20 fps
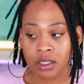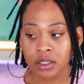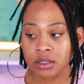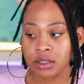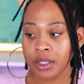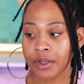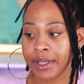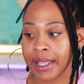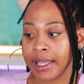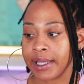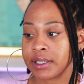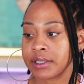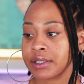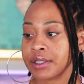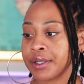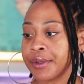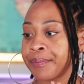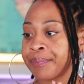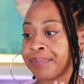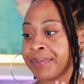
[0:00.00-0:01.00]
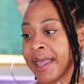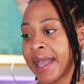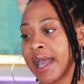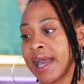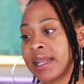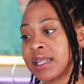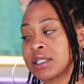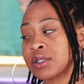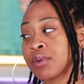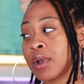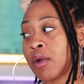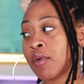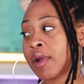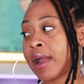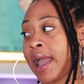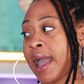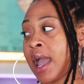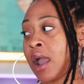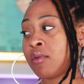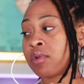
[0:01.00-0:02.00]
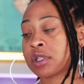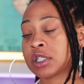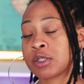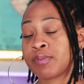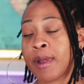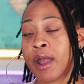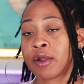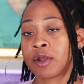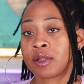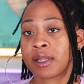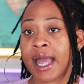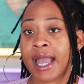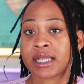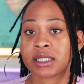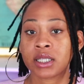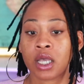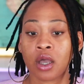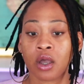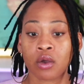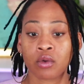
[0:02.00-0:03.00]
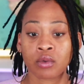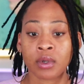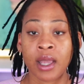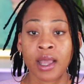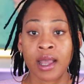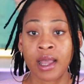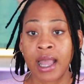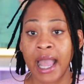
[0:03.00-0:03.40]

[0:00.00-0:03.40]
So yes, that is where we're at with the spironolactone.